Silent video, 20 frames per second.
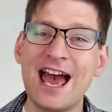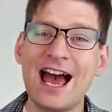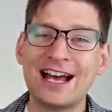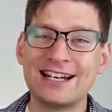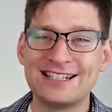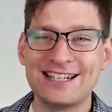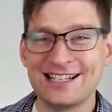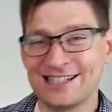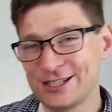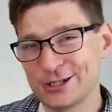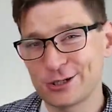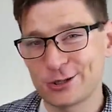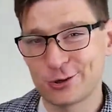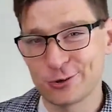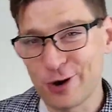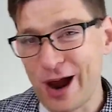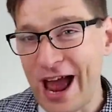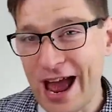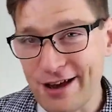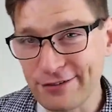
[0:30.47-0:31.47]
a
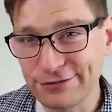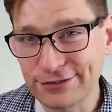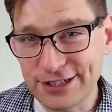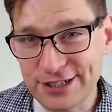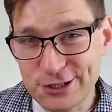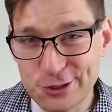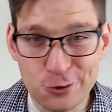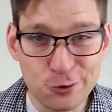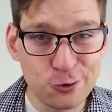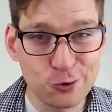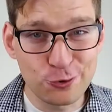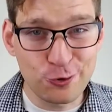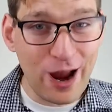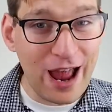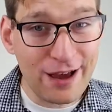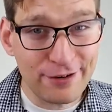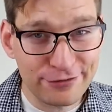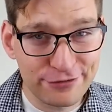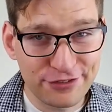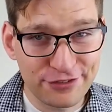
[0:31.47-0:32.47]
telegraph lets you
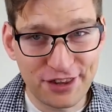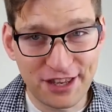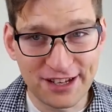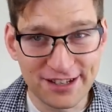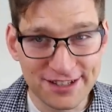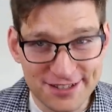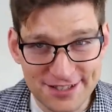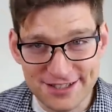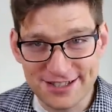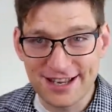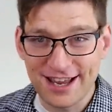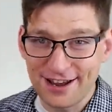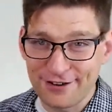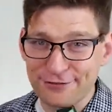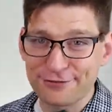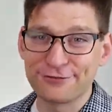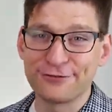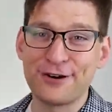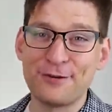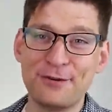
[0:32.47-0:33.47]
graph things
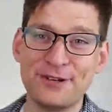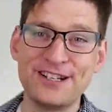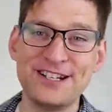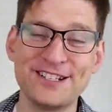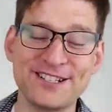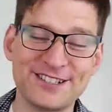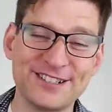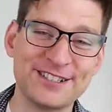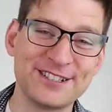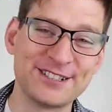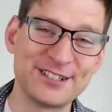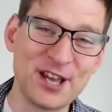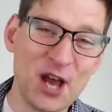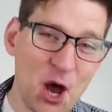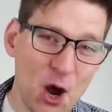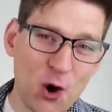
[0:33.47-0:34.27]
from a distance,